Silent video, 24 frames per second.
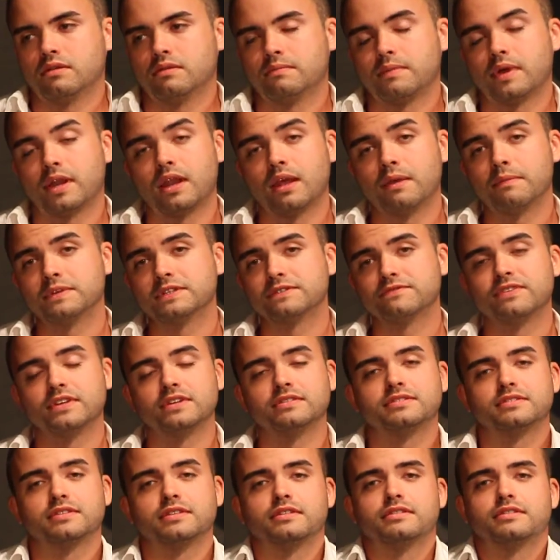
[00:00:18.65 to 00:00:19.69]
My name is
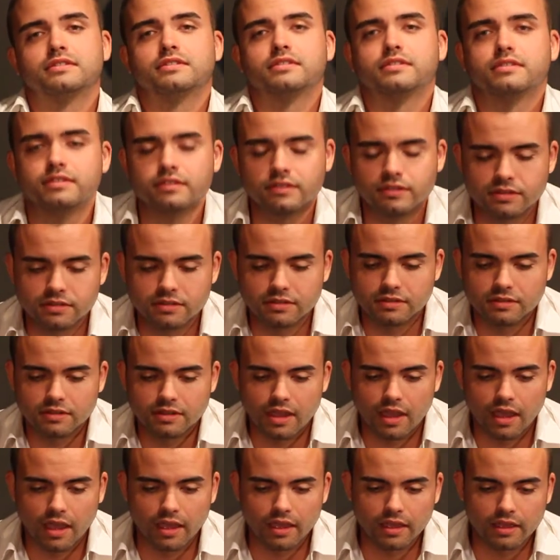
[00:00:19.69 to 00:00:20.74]
Vincent.
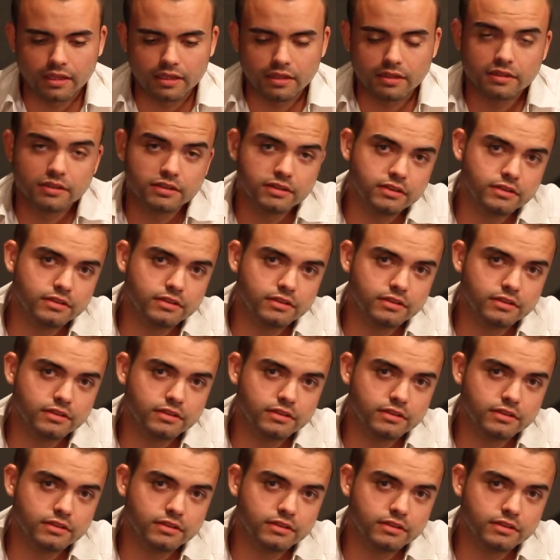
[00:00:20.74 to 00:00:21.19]
I